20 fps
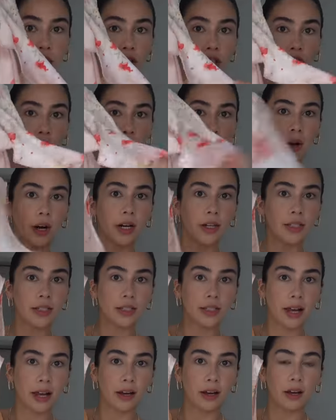
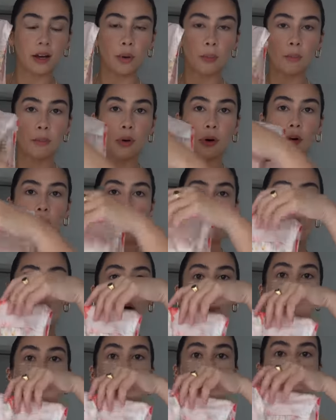shorts and kind of button
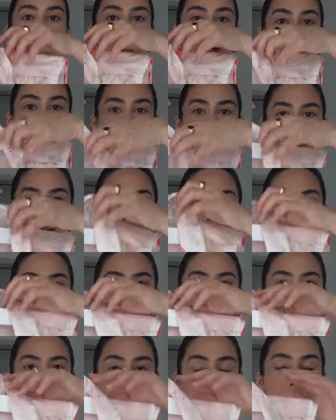up
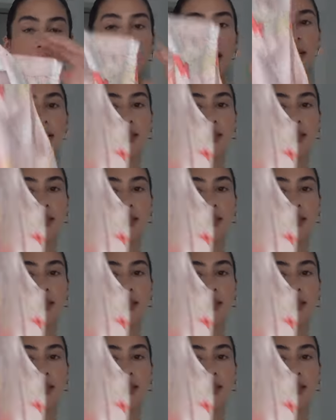sleeveless set.